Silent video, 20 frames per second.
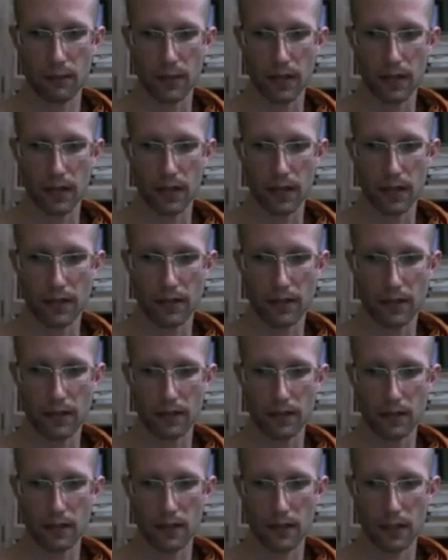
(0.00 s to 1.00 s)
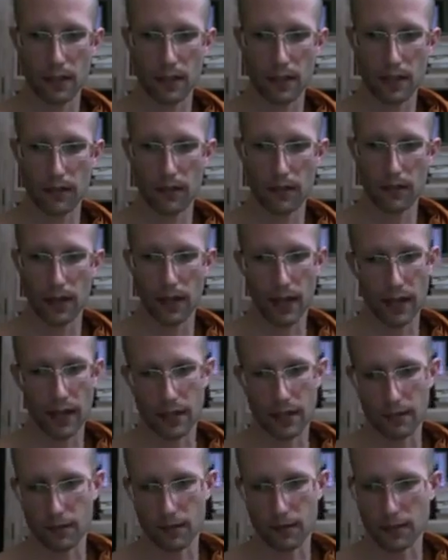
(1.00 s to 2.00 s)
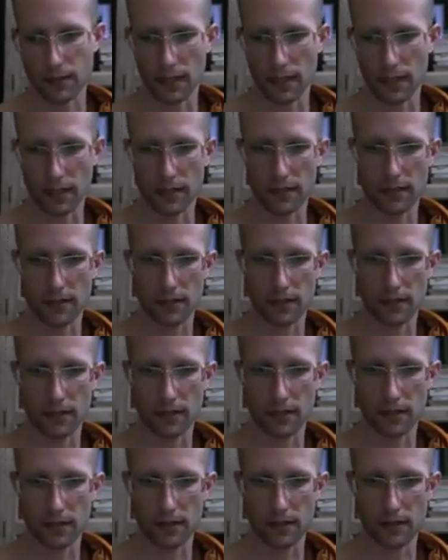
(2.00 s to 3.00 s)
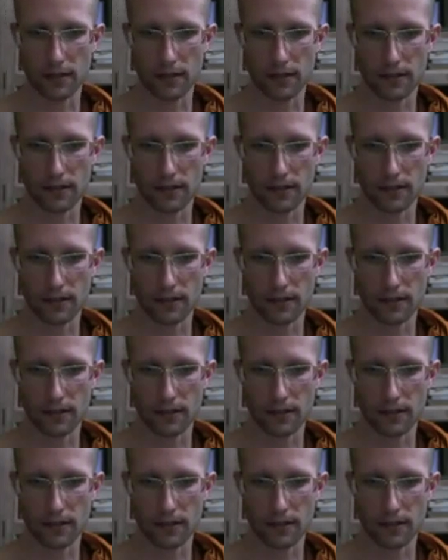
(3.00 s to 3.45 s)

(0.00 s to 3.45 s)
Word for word: But even that, I would say, is is